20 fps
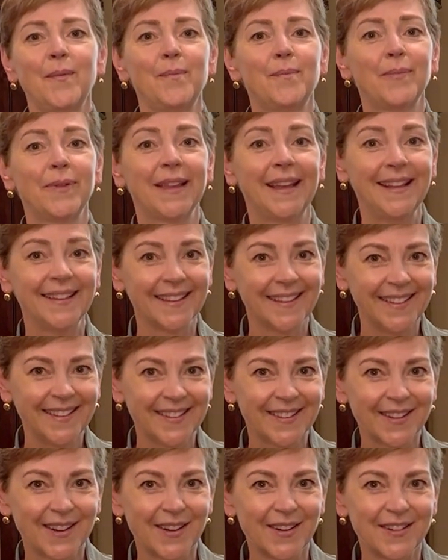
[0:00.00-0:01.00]

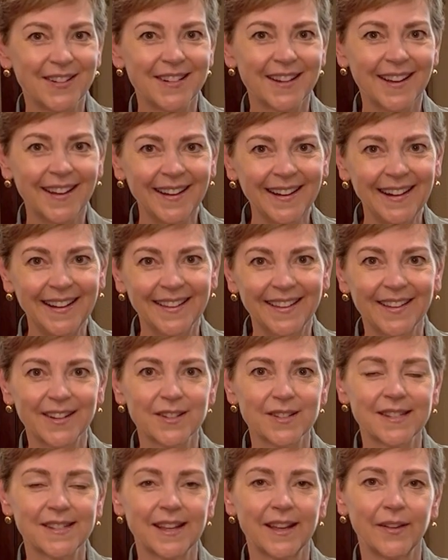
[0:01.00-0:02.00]
Platelets are tiny
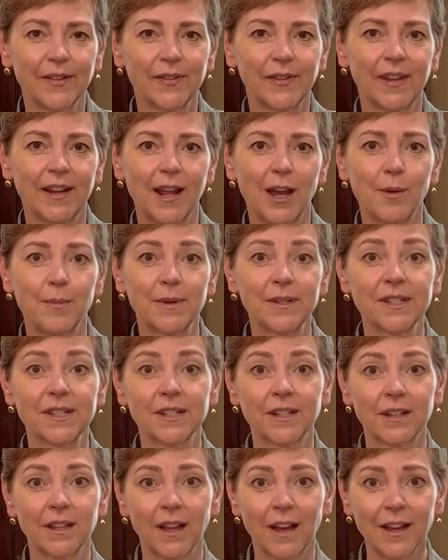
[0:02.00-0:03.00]
little cells that help us
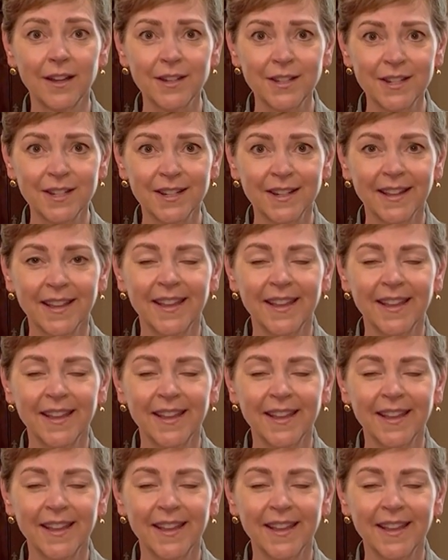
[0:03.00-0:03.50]
clot,